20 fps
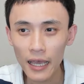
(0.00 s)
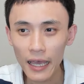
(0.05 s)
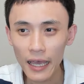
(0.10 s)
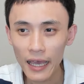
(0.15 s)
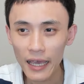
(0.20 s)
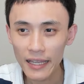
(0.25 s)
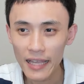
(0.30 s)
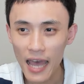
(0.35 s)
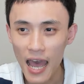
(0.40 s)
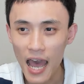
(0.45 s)

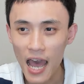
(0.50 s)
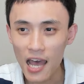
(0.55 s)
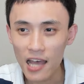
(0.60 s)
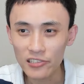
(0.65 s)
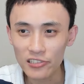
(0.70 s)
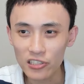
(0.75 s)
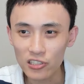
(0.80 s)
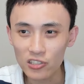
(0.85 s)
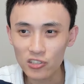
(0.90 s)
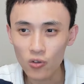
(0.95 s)
it
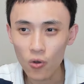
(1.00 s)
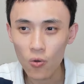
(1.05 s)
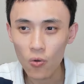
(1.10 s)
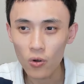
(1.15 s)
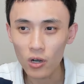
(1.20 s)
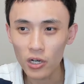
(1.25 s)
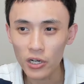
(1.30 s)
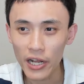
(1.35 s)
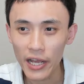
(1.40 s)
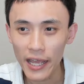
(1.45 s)
has a
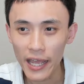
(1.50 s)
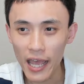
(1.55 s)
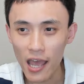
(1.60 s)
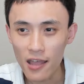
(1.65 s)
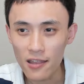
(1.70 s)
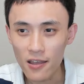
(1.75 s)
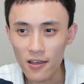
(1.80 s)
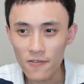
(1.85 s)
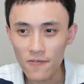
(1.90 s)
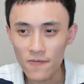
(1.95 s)
sort
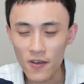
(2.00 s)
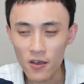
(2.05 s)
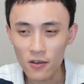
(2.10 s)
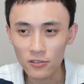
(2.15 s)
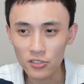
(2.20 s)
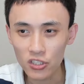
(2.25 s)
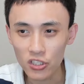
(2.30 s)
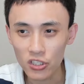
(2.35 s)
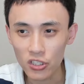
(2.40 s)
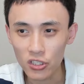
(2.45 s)
and a
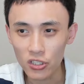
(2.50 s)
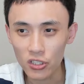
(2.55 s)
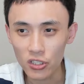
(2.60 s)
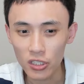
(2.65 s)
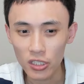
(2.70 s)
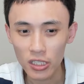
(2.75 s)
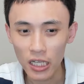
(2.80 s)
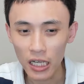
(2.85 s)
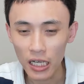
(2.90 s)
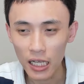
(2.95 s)
filter.
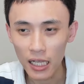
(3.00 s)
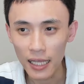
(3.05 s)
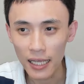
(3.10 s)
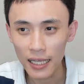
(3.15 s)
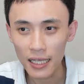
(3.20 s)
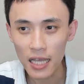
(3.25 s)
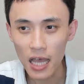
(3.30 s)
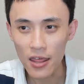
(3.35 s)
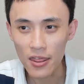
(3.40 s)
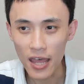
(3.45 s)
Then
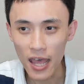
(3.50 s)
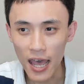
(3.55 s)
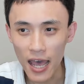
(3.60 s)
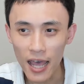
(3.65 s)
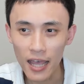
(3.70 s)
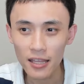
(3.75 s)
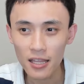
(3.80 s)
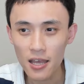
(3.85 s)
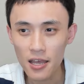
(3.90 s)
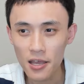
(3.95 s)
click on
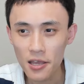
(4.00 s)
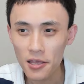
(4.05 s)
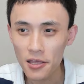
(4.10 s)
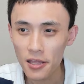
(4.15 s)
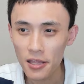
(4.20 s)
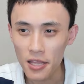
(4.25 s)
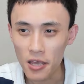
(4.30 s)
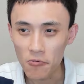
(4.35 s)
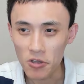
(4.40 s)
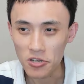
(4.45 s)
that.
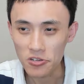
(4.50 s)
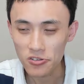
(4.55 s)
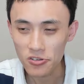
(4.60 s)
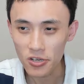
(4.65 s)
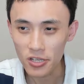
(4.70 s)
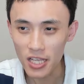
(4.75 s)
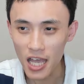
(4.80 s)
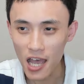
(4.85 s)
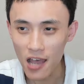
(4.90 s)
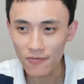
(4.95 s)
Then we
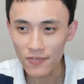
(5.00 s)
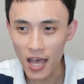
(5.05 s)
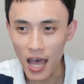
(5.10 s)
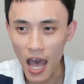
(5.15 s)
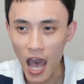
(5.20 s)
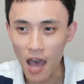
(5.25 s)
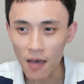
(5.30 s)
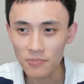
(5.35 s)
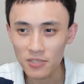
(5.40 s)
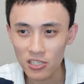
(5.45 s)
should have the
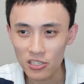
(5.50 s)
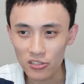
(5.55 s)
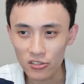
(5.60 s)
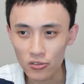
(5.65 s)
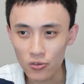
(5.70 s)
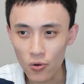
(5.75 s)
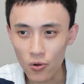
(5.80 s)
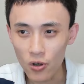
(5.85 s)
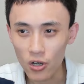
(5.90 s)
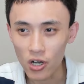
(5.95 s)
option
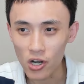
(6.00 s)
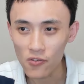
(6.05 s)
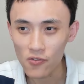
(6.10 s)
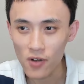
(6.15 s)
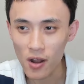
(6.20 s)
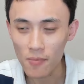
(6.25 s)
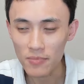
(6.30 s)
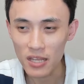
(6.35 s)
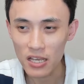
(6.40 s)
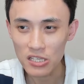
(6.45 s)
sort
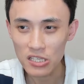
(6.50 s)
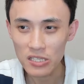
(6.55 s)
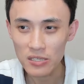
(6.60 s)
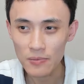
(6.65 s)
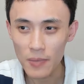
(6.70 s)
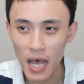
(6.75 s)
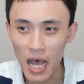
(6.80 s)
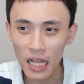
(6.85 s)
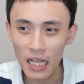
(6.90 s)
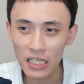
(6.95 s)
from the
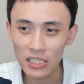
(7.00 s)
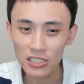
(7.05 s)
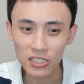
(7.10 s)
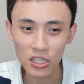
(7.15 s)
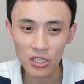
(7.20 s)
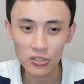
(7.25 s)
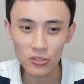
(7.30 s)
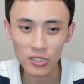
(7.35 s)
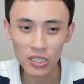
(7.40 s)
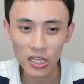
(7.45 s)
smallest
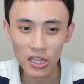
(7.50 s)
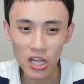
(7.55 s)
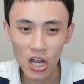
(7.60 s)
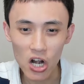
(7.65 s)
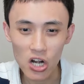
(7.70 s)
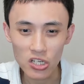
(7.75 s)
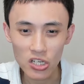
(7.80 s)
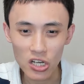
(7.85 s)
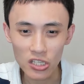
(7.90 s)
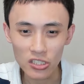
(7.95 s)
to the
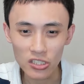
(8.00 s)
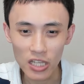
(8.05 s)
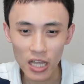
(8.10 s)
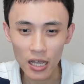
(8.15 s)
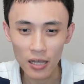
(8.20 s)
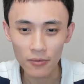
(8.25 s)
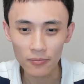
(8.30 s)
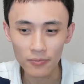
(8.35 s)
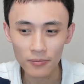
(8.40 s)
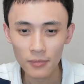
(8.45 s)
largest.
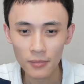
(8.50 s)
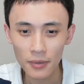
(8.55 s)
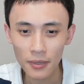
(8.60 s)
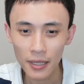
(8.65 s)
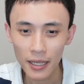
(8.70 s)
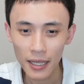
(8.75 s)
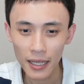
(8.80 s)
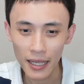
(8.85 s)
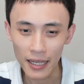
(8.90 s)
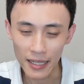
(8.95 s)

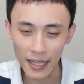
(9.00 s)
And